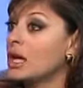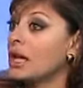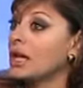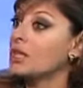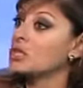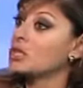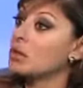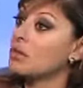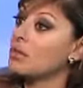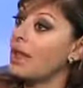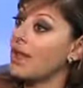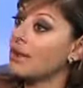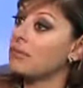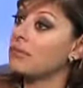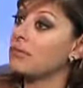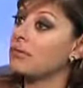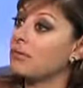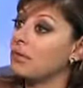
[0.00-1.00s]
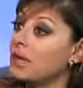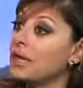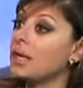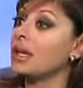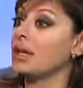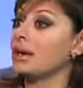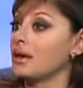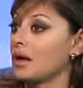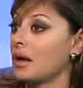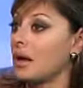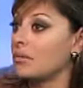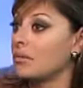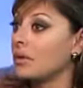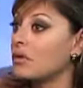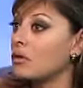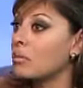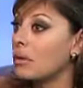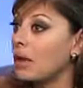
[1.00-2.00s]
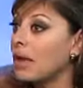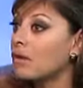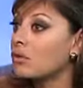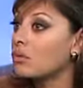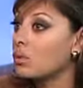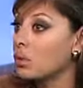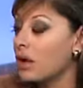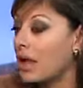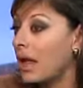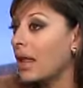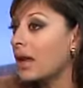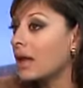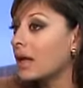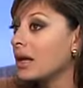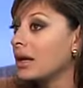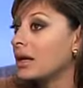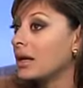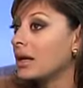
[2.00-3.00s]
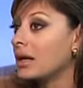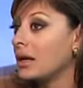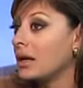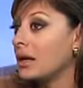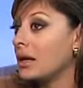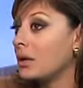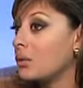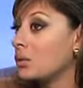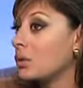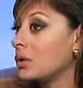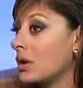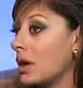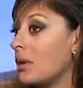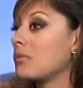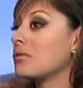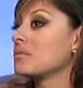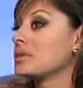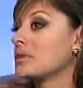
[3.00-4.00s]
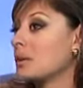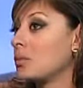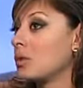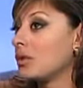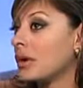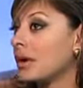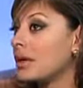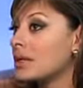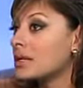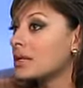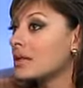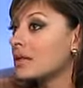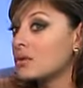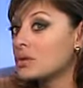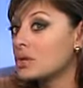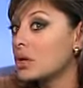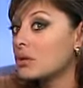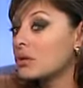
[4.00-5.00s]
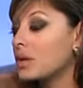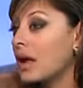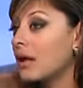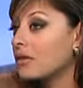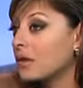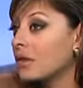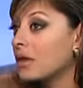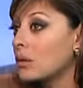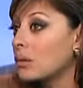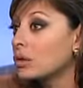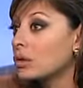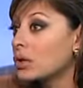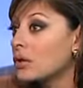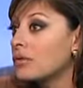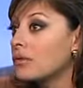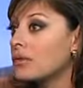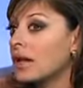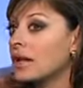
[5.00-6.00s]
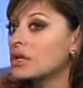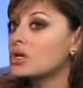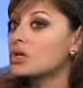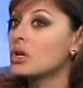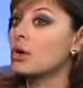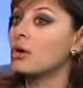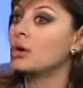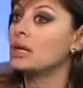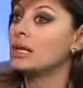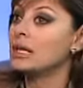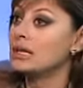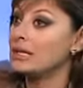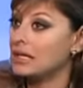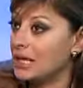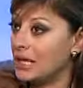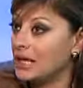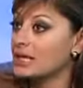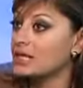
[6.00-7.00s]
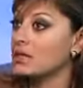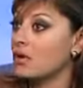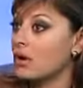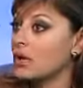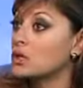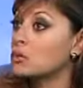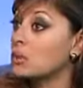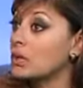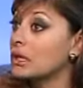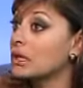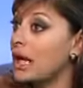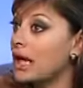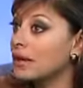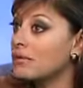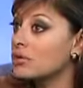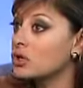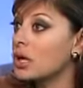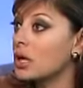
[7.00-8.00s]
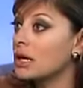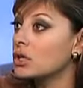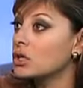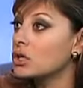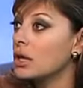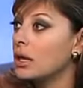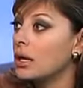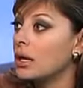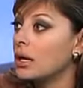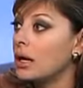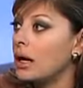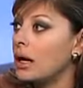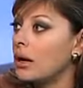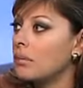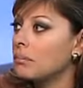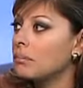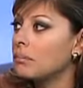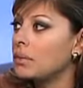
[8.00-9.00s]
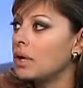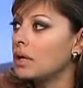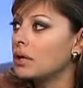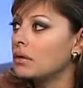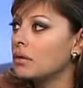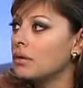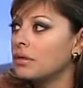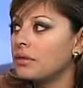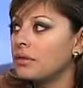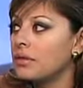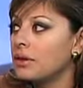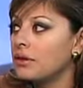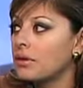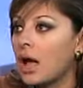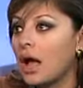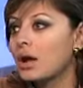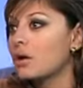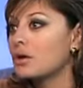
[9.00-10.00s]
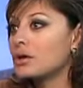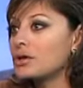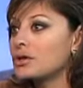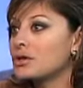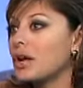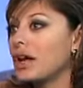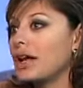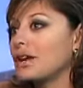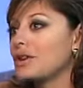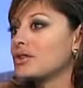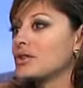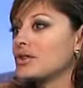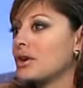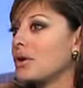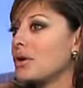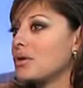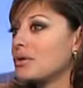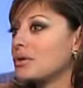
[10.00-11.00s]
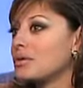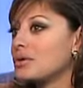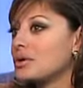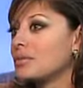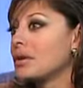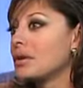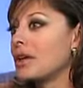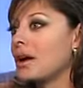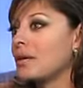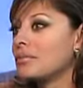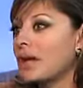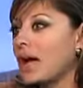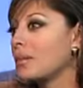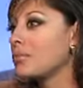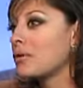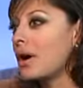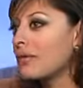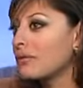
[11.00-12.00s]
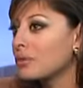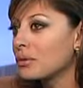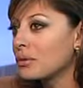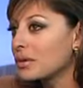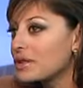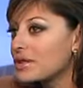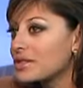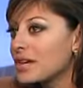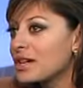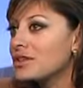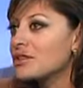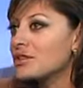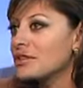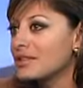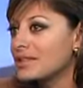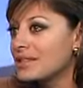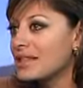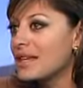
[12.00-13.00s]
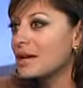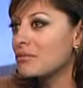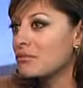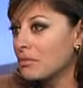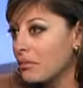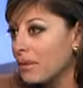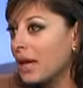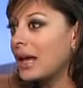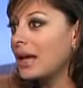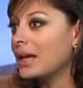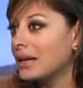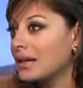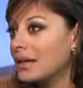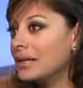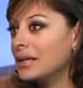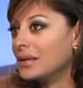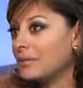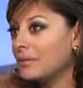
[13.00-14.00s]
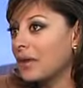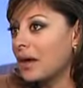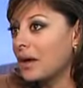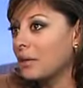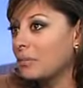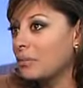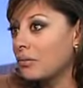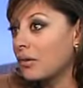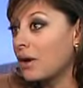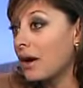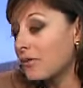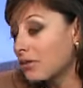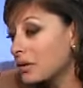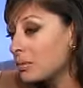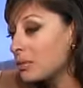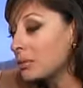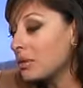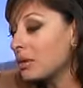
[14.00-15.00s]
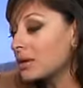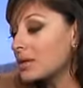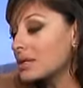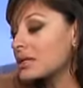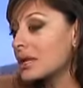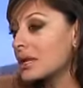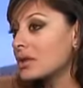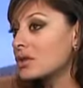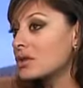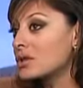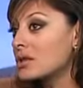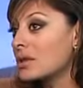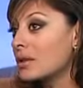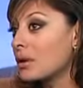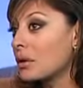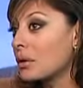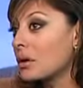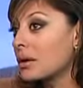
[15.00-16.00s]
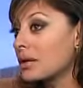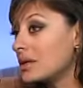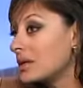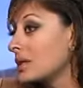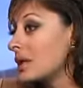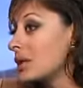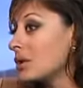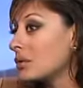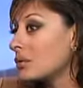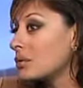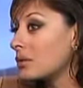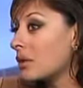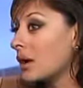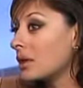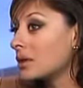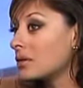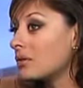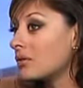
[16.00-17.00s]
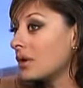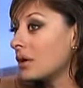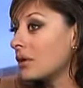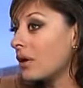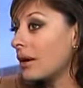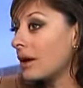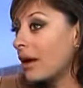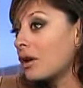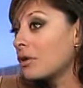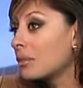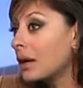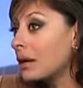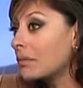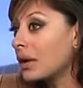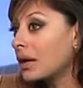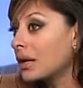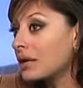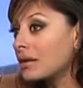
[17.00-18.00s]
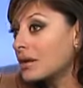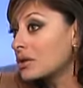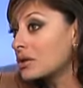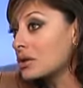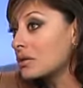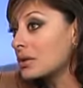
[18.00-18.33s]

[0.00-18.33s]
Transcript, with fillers: And so that fee income that the banks were getting uh, will come from somewhere else. And there's no doubt that they will look for that. So, yes, there has been a lot of change, uh, but they're not going to change and go to become nonprofit organizations. Right. They remain uh, profitable organizations and they're going to continue trying right. to figure out how to make money. There's right.